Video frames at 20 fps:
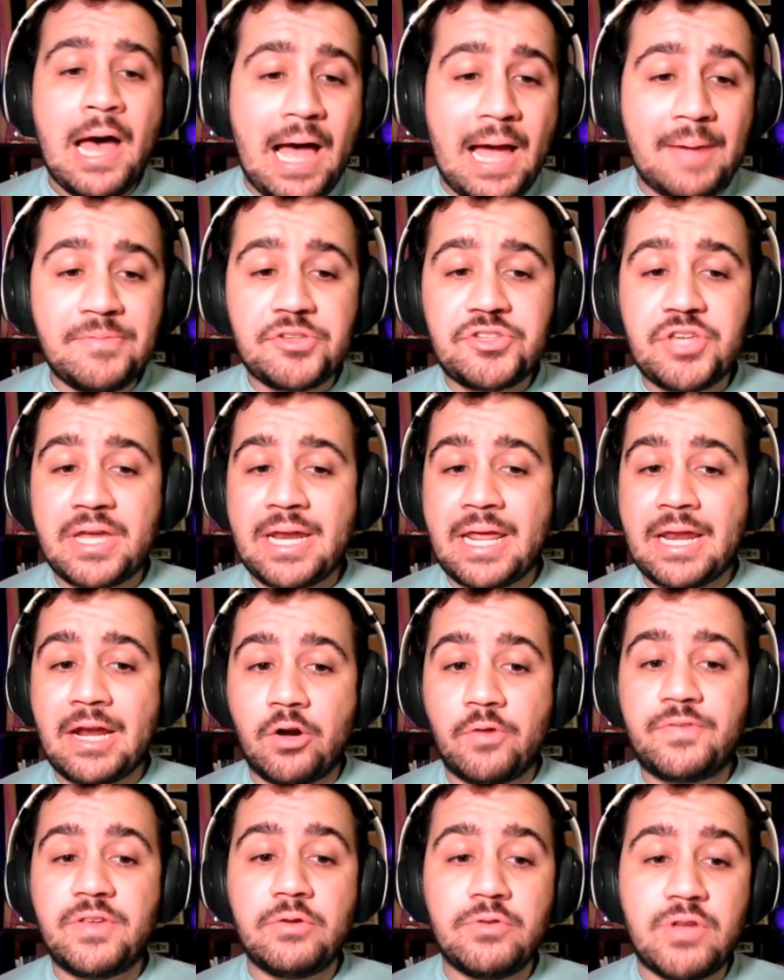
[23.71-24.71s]
I'm the site
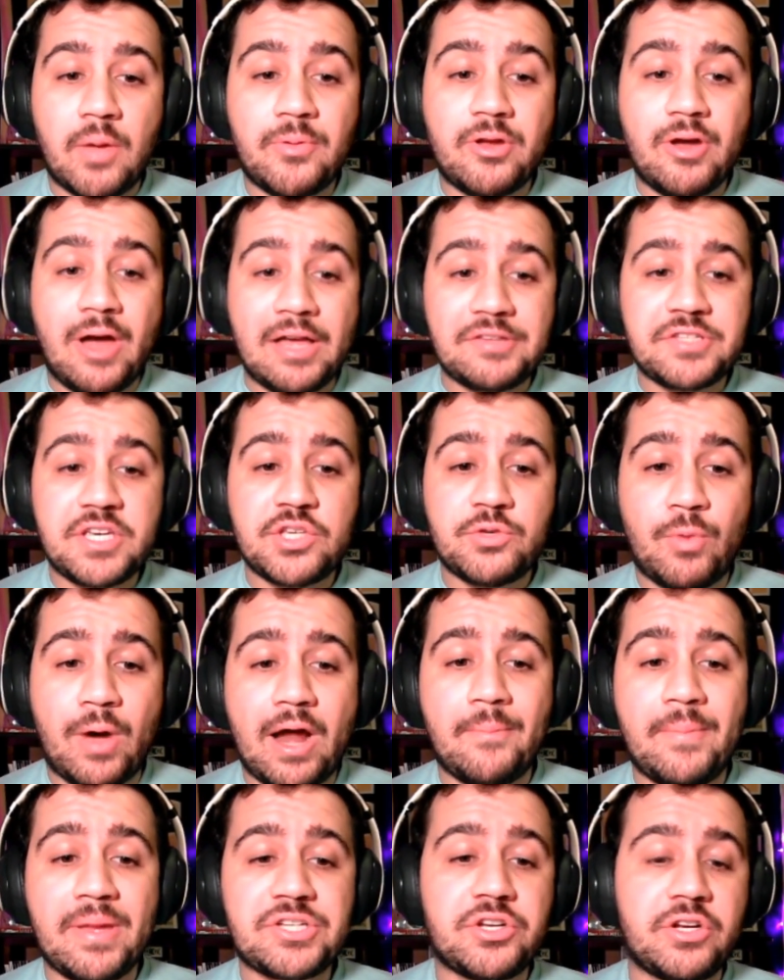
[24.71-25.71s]
editor of UW Huskies
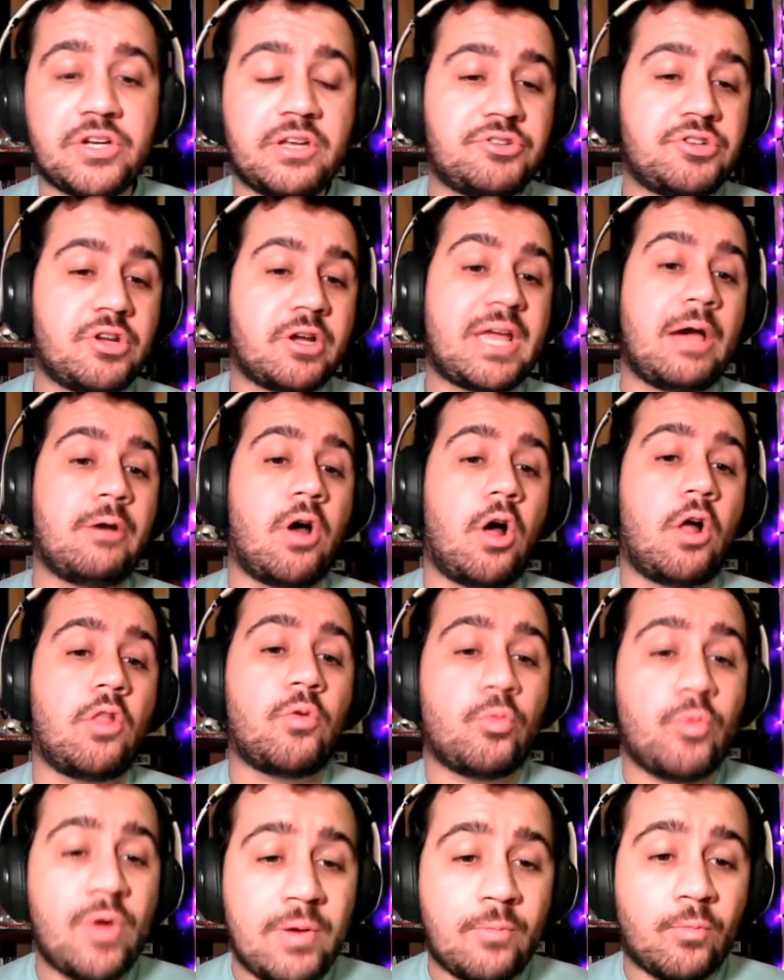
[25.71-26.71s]
Wire. Make sure you go check out all
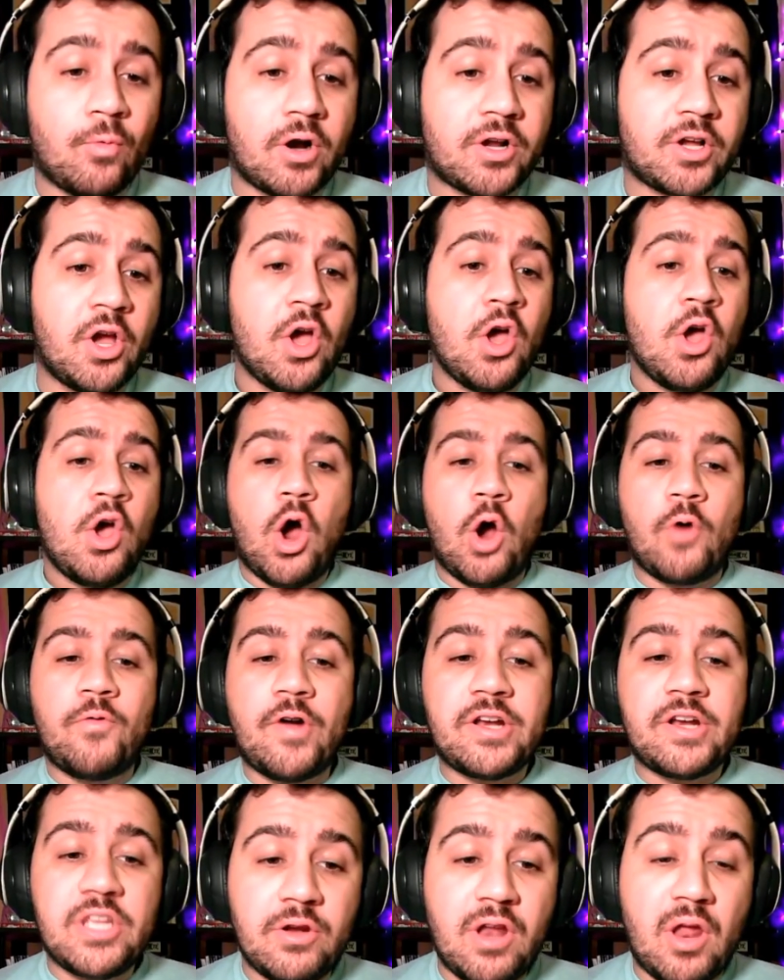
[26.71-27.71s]
the written work
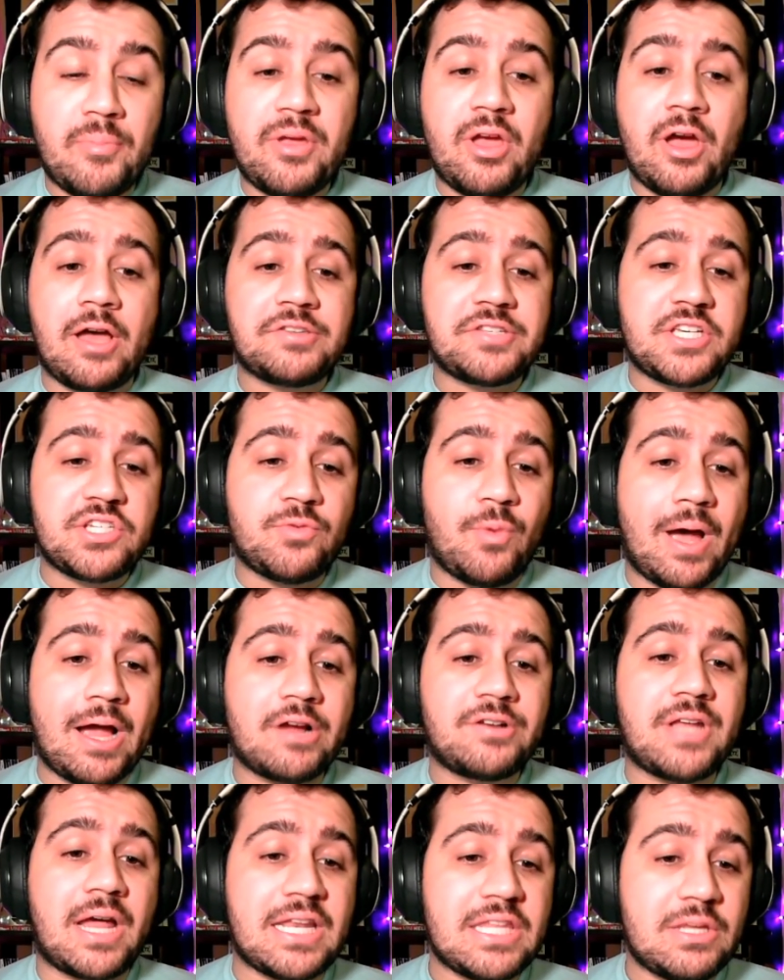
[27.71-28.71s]
over at
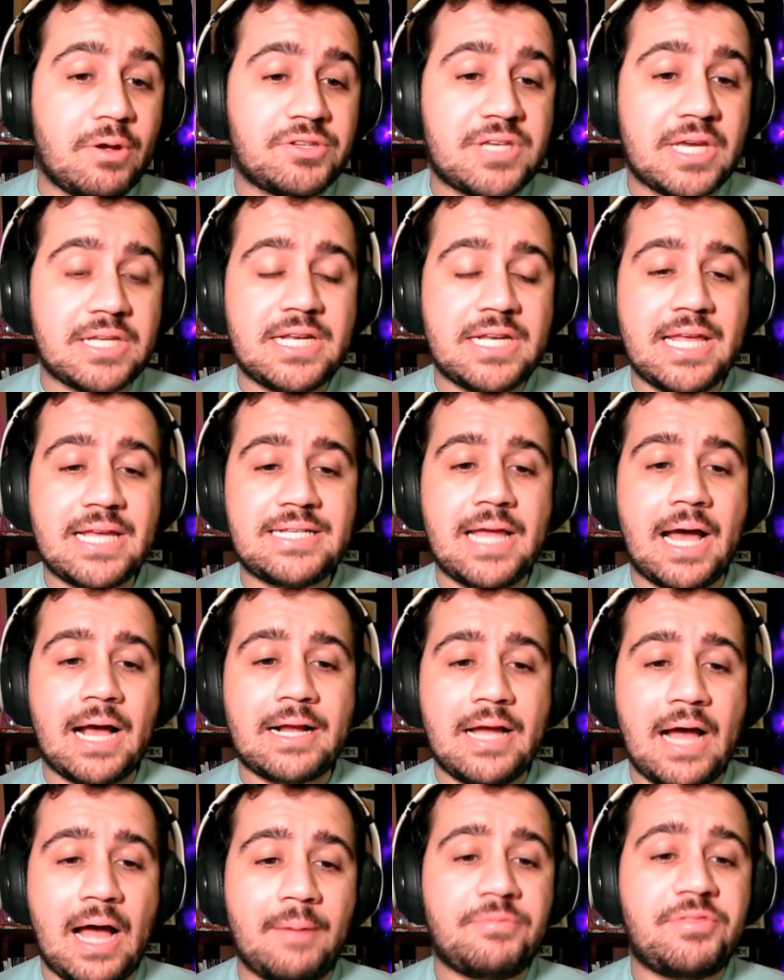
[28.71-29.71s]

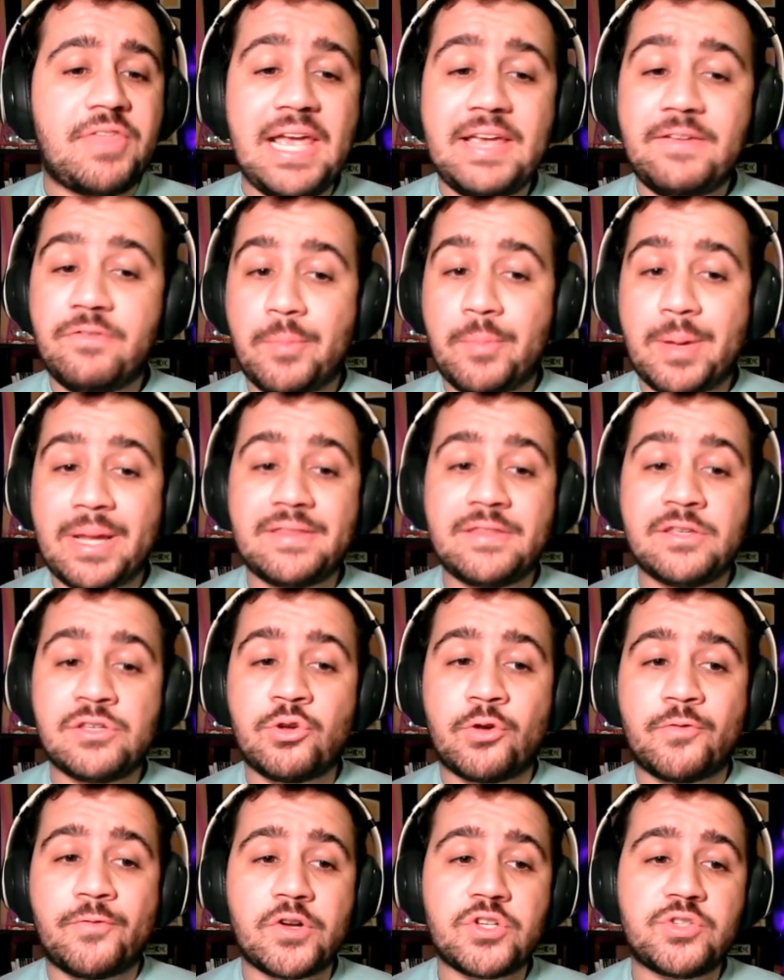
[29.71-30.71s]
uwhuskieswire.usatoday.com. Thank you for making this
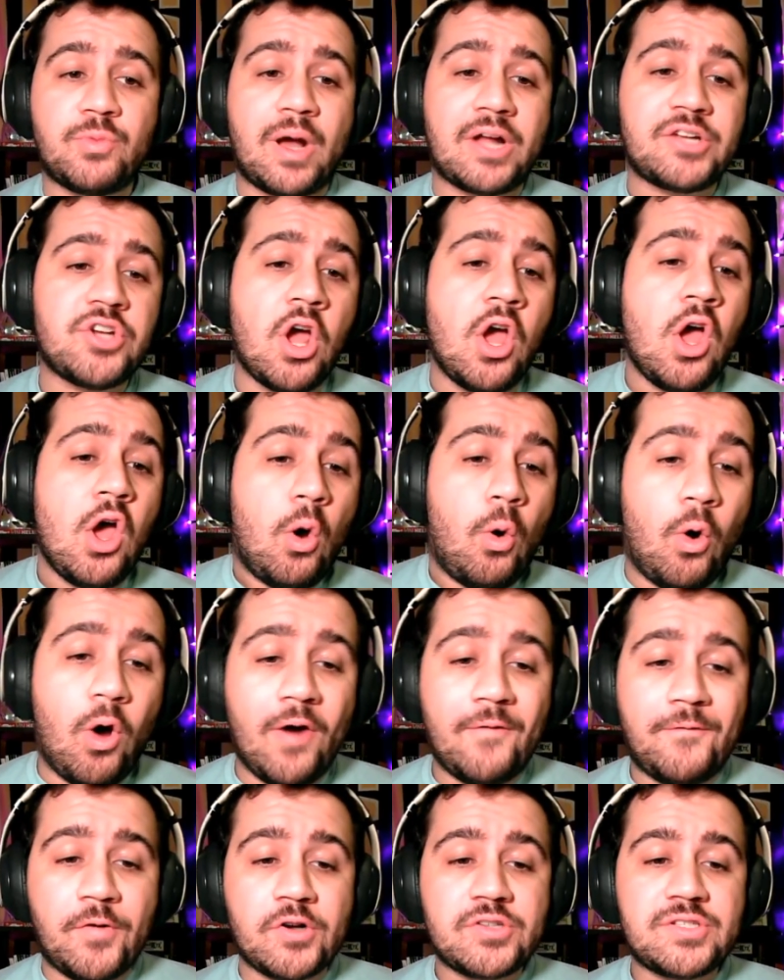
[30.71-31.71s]
your first watch
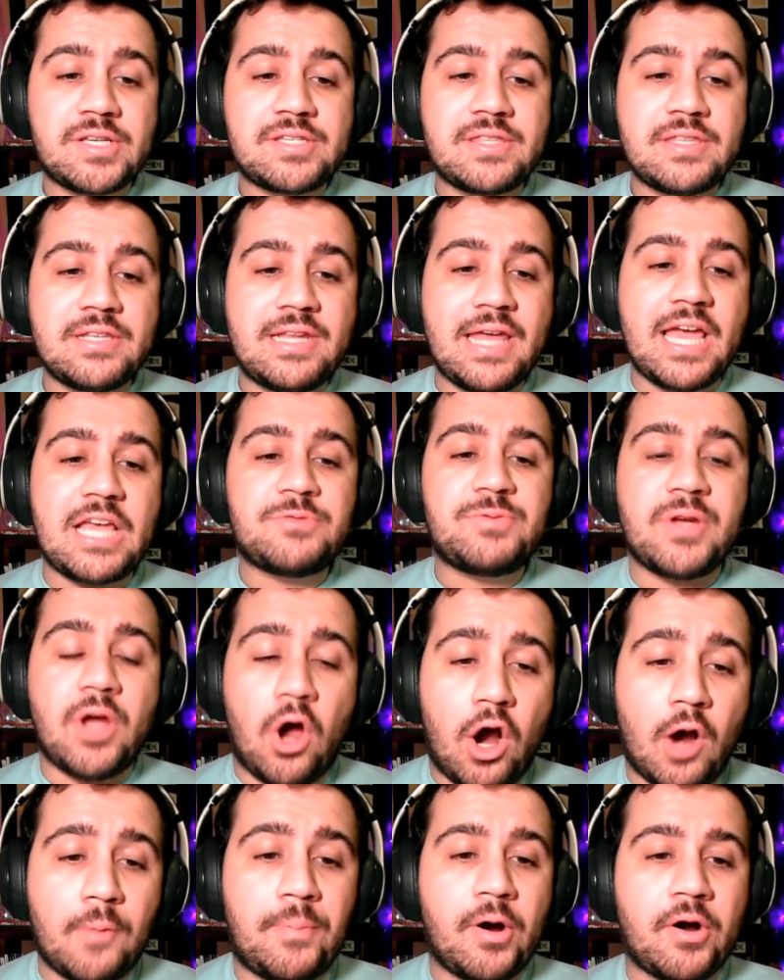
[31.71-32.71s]
or first listen of the day, as we
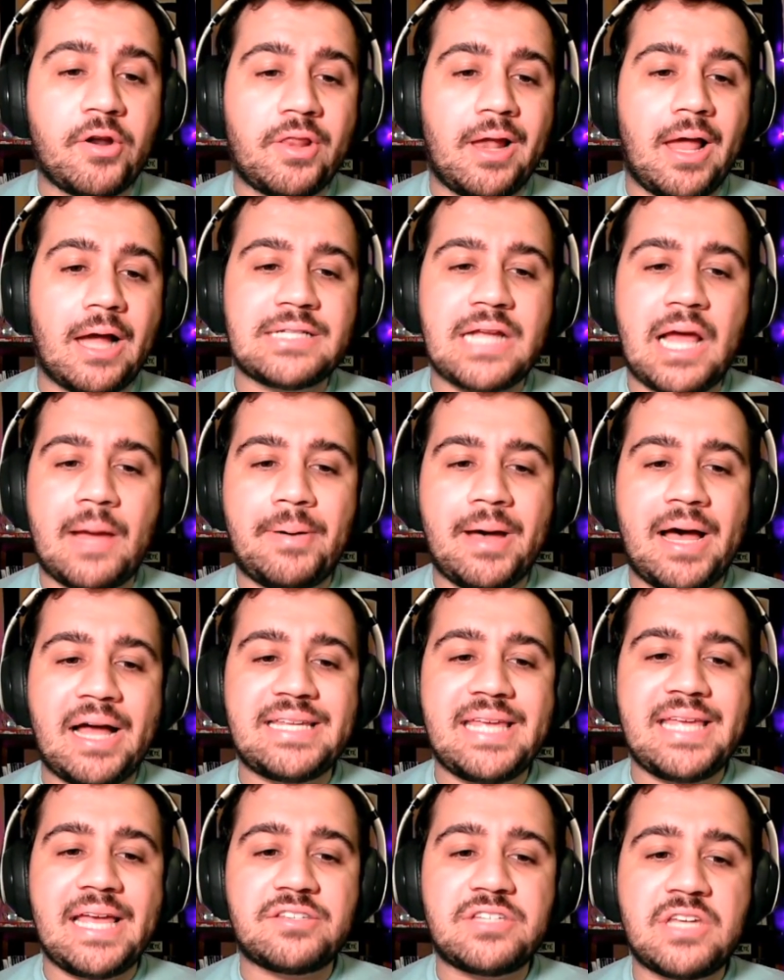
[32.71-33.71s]
are part of the Locked On
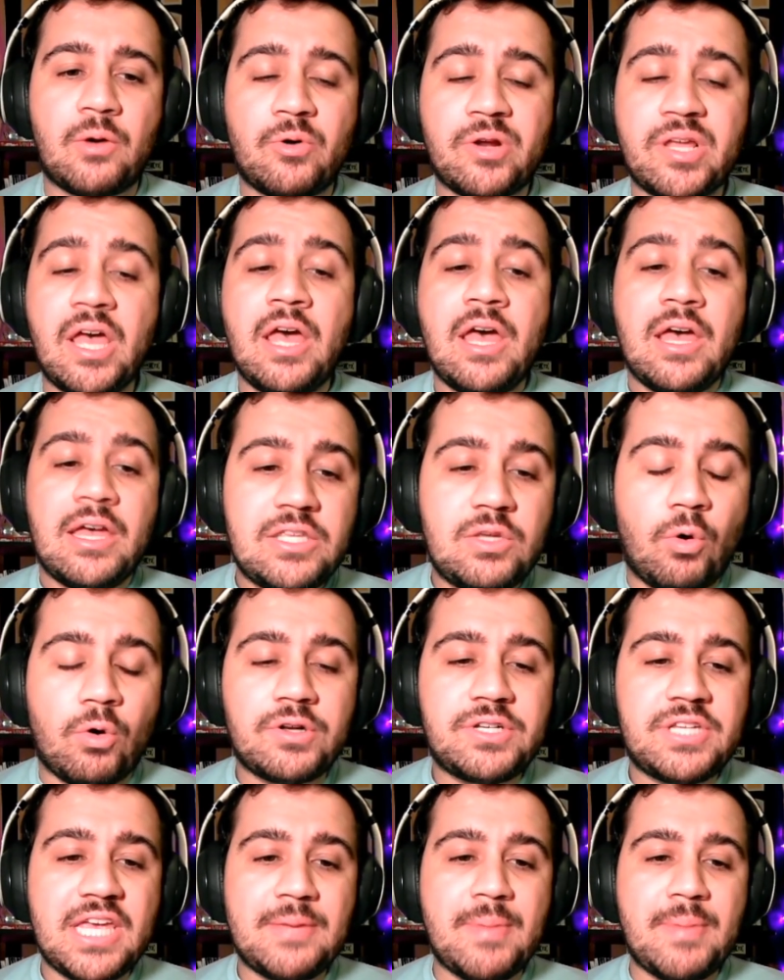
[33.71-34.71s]
Podcast Network,
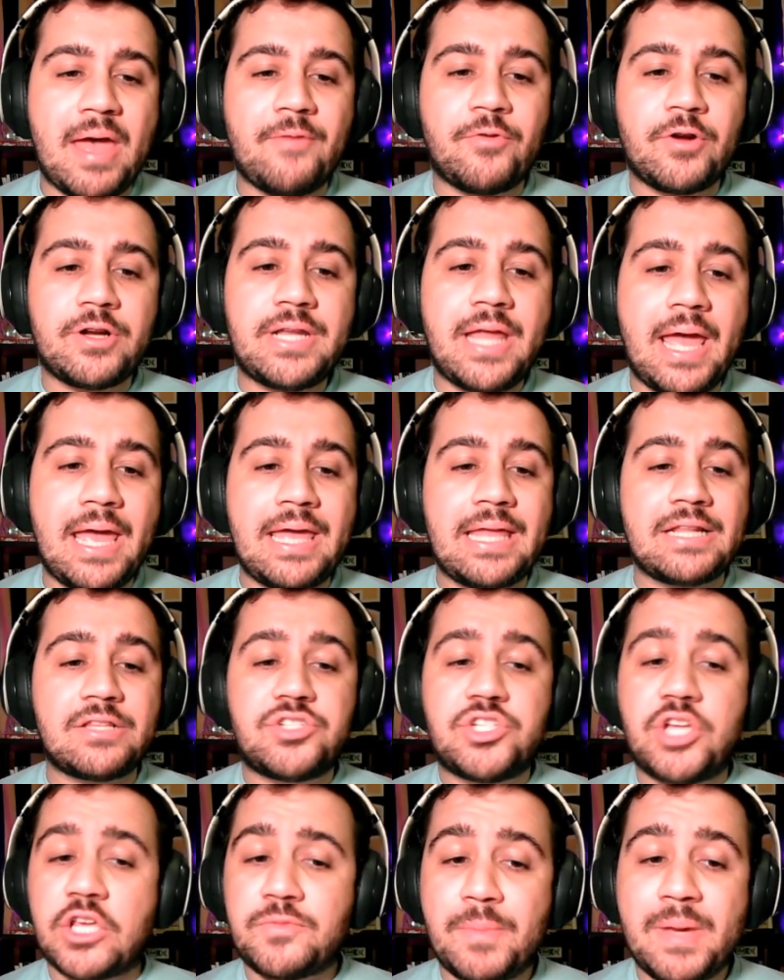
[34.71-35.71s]
your team every day. And
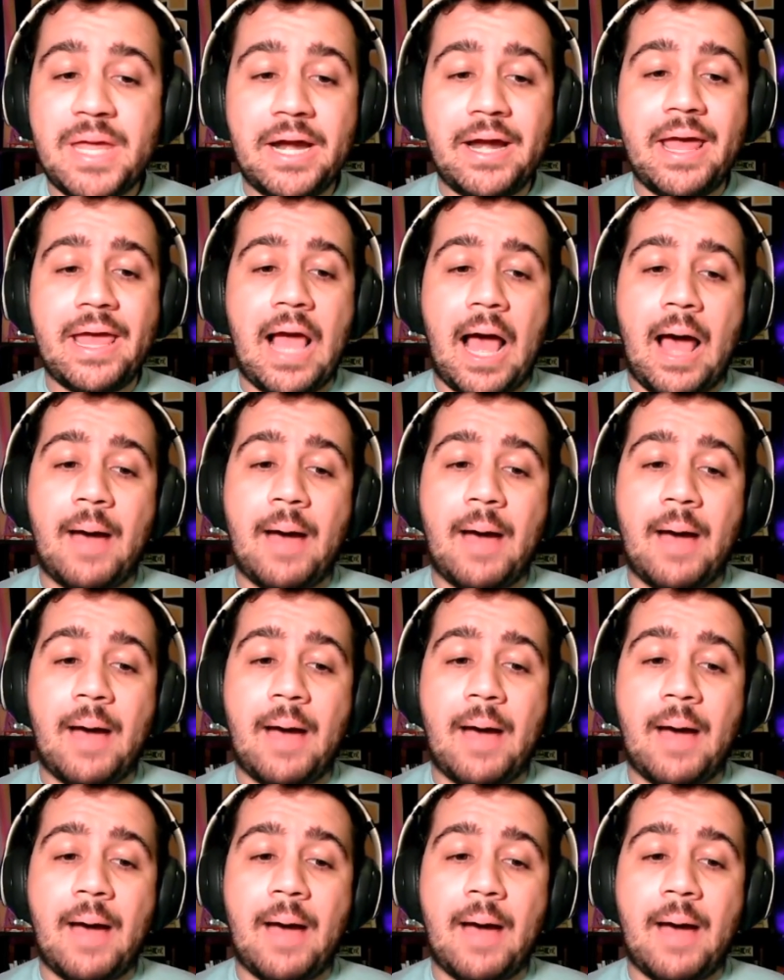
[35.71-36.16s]
it's just me today.